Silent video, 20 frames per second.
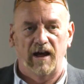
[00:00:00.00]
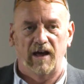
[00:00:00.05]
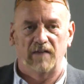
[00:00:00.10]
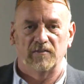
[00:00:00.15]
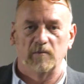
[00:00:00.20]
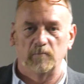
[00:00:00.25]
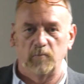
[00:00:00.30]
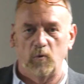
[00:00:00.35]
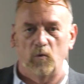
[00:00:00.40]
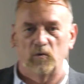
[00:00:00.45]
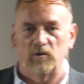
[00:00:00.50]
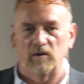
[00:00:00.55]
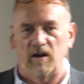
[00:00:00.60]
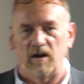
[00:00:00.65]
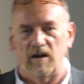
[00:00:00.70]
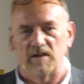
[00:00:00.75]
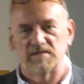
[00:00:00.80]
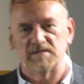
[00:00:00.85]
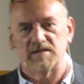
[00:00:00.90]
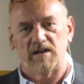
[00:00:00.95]
at the
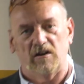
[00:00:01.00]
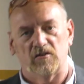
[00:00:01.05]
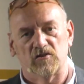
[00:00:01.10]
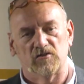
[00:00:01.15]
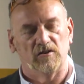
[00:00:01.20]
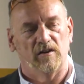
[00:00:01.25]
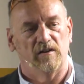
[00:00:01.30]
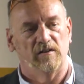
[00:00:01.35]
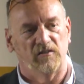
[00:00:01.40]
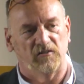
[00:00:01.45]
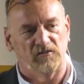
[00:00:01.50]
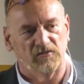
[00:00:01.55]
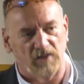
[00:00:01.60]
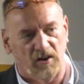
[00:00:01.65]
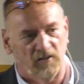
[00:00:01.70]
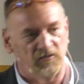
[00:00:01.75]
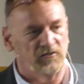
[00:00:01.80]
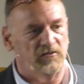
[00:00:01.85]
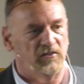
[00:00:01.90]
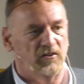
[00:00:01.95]
borderline section and
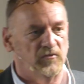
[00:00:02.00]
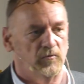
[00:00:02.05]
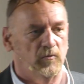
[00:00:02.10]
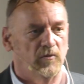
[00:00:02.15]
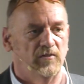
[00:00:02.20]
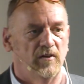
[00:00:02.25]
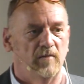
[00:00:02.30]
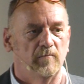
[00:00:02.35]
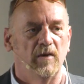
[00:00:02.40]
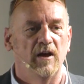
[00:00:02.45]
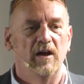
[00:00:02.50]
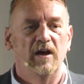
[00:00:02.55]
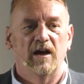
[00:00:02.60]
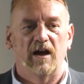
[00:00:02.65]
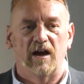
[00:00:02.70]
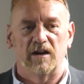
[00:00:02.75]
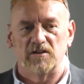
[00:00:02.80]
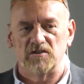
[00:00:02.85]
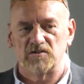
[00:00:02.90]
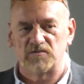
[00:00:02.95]
discussed this with him,
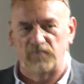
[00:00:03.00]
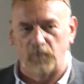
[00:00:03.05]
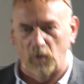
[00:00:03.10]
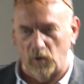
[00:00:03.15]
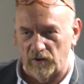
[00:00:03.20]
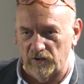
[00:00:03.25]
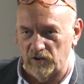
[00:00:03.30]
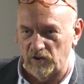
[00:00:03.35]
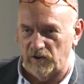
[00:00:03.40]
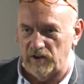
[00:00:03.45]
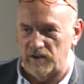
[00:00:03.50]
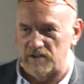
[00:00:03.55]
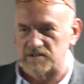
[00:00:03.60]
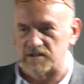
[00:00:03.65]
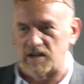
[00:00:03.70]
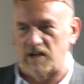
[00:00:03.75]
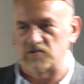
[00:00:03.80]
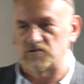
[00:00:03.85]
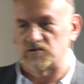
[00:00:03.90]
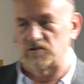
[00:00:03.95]
and he's full of good
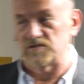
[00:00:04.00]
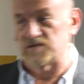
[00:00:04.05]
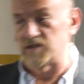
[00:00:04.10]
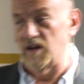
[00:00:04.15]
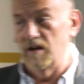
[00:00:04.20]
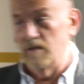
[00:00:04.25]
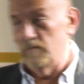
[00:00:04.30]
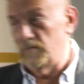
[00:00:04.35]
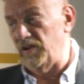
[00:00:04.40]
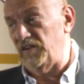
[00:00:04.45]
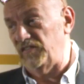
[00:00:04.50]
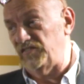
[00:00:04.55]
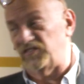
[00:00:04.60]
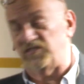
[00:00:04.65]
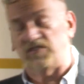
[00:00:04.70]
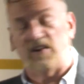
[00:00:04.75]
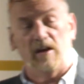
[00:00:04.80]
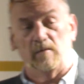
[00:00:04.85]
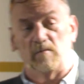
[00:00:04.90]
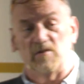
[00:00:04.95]
intentions, but it's the
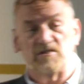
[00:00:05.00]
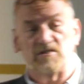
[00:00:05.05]
same